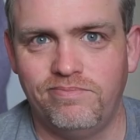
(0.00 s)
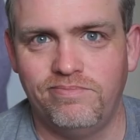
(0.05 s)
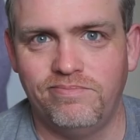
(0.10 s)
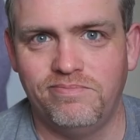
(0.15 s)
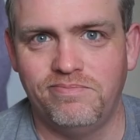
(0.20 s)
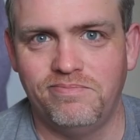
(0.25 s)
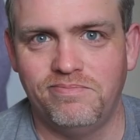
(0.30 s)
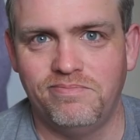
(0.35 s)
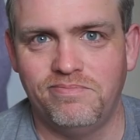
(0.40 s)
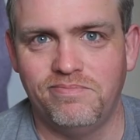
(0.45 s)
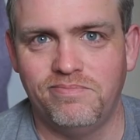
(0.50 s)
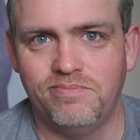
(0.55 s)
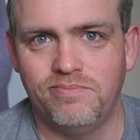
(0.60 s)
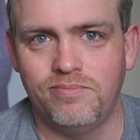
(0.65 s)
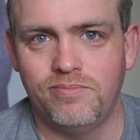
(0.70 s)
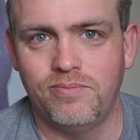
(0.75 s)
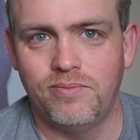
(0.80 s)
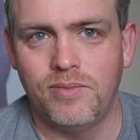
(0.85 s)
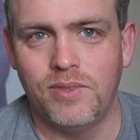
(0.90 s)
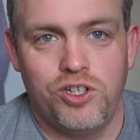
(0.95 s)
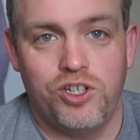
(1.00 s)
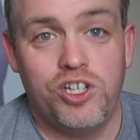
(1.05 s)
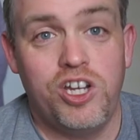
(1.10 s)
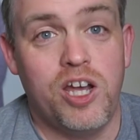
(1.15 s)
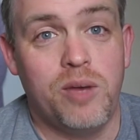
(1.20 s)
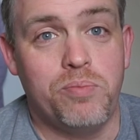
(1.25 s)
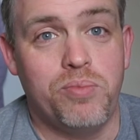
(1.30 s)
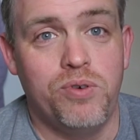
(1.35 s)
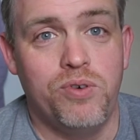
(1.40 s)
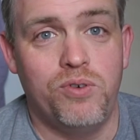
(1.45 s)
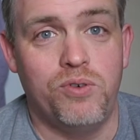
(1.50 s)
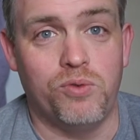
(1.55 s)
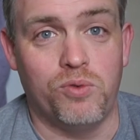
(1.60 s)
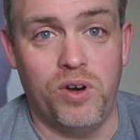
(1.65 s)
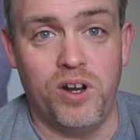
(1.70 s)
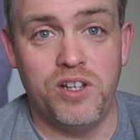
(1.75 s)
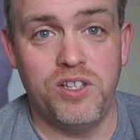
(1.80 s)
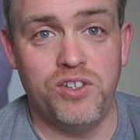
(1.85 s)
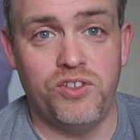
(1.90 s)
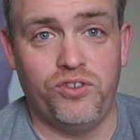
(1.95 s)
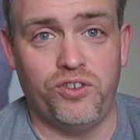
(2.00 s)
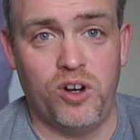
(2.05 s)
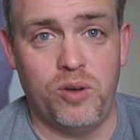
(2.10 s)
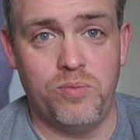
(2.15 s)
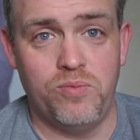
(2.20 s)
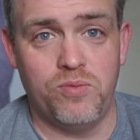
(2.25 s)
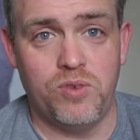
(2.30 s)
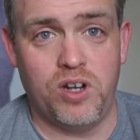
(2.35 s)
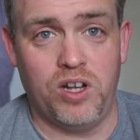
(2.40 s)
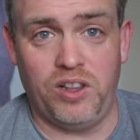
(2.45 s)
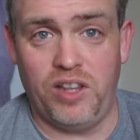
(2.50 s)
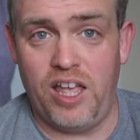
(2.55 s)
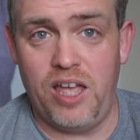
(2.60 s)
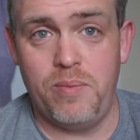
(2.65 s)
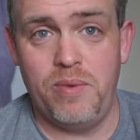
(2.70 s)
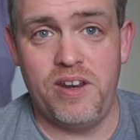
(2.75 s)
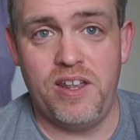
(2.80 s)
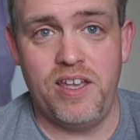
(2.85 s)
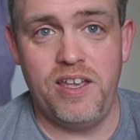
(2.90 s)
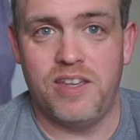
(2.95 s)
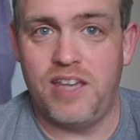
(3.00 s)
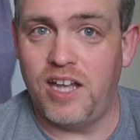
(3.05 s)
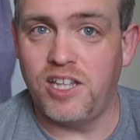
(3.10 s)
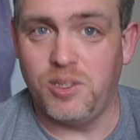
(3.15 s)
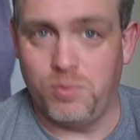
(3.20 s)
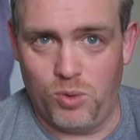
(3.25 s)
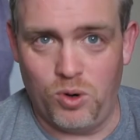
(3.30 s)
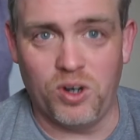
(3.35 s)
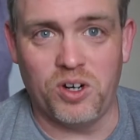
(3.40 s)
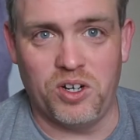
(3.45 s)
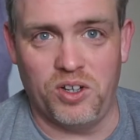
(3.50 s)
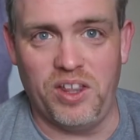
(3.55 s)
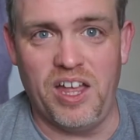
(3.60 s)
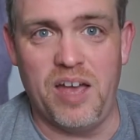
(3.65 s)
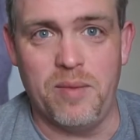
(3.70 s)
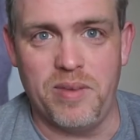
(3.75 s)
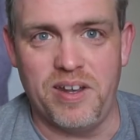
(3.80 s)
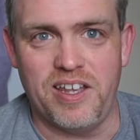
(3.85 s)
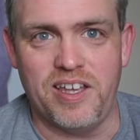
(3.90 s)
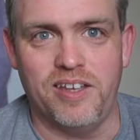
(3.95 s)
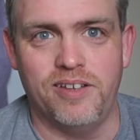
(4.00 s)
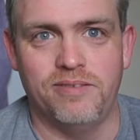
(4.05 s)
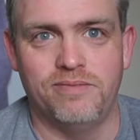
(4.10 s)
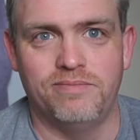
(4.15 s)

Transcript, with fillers: Illuminae. Ship runs from calamity, gets more calamity.